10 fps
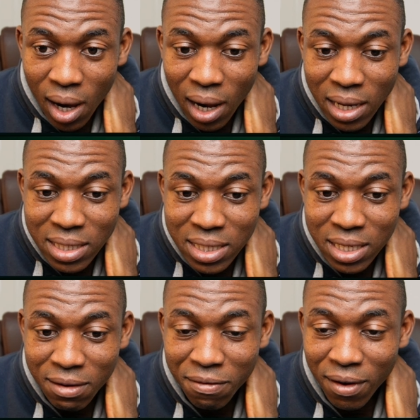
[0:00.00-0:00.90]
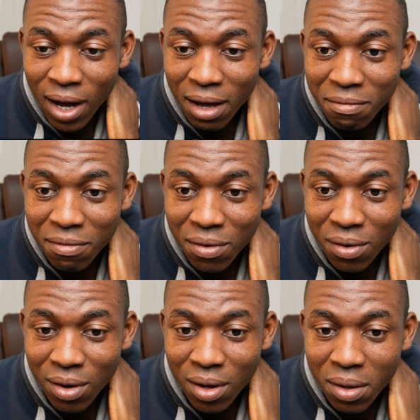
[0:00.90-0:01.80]
c5
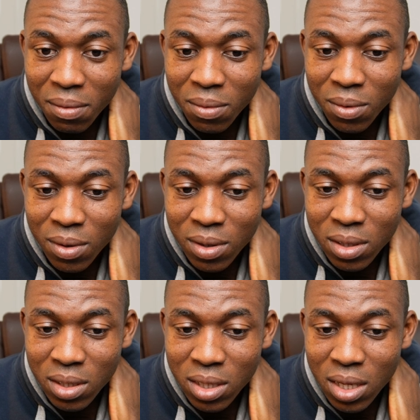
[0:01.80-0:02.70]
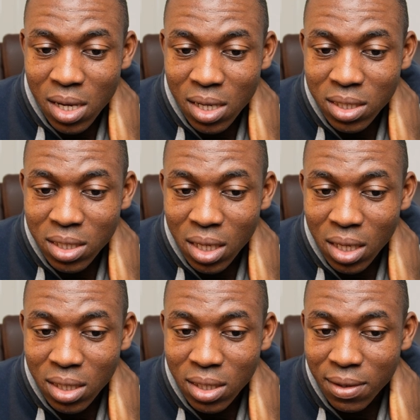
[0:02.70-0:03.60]
takes,
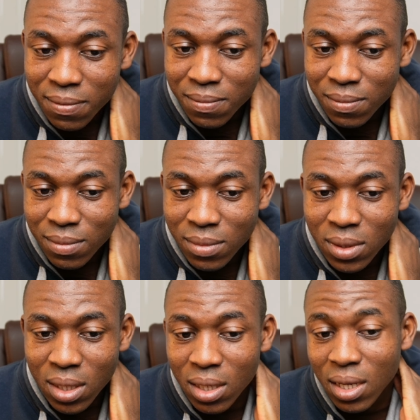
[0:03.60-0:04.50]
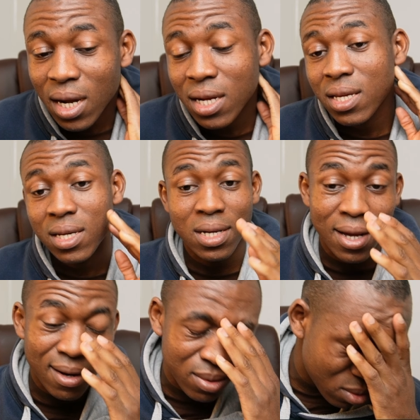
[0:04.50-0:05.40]
now here, then
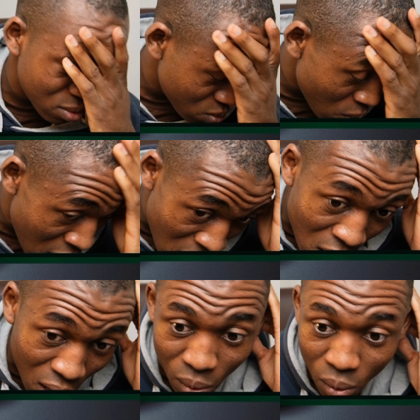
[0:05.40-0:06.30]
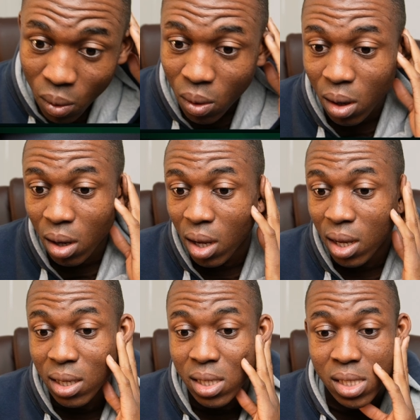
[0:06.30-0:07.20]
I lose. Wow,
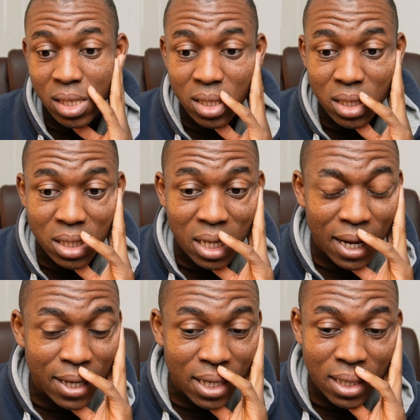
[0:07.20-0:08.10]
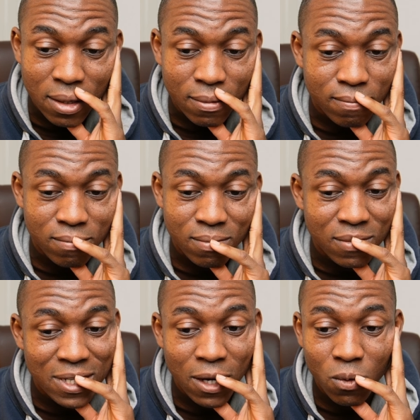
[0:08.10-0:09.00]
it's like a
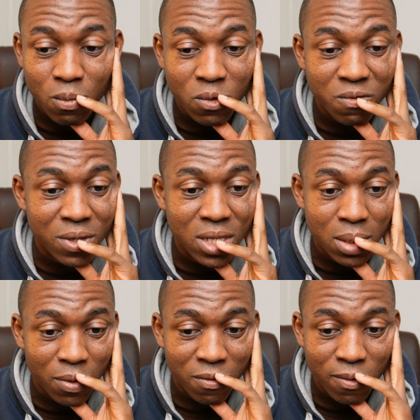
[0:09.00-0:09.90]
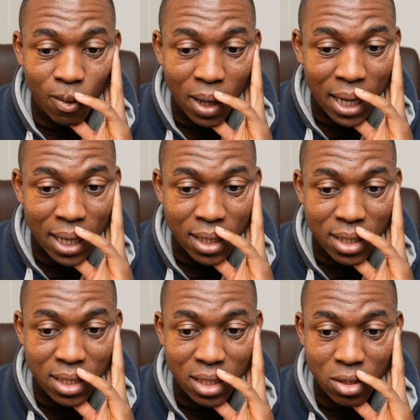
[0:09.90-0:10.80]
7 move deep of why
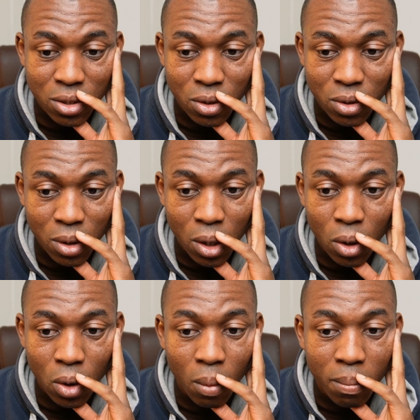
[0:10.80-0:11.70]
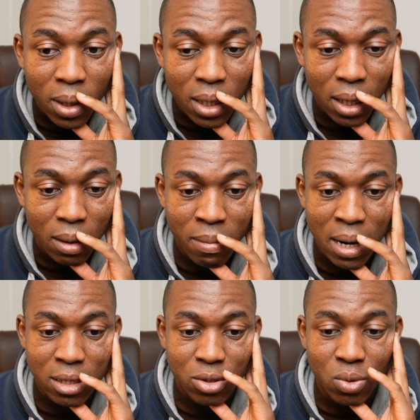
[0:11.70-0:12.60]
this is completely
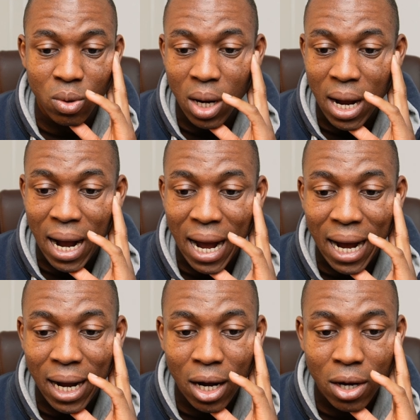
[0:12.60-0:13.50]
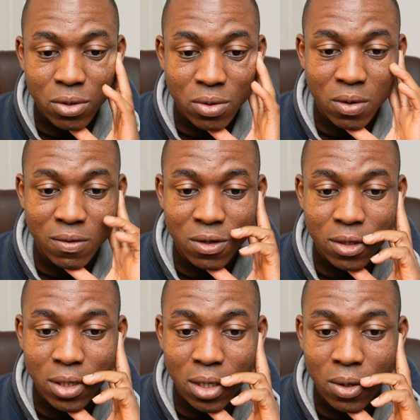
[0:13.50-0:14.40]
bad. So I had to
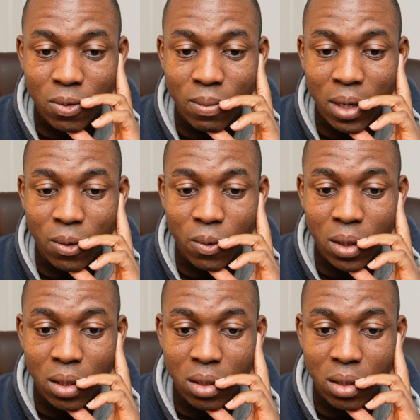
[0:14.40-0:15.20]
just taking with my queen.